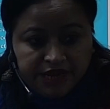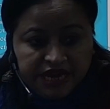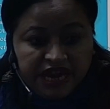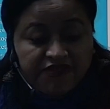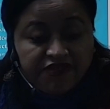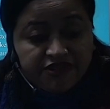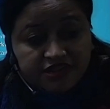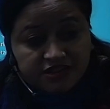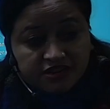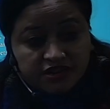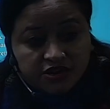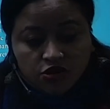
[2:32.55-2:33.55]
every
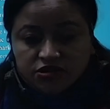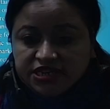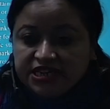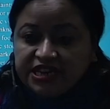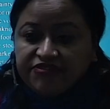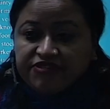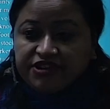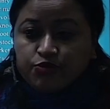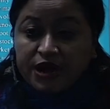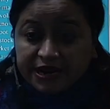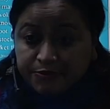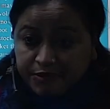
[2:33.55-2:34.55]
year or in every
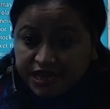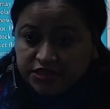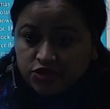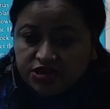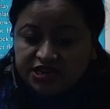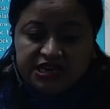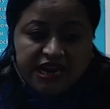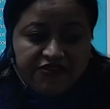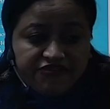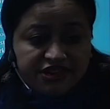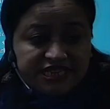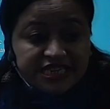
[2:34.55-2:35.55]
1 month or in
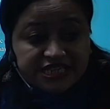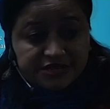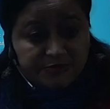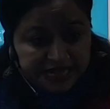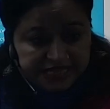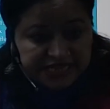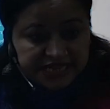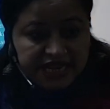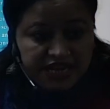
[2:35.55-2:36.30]
every 6 months.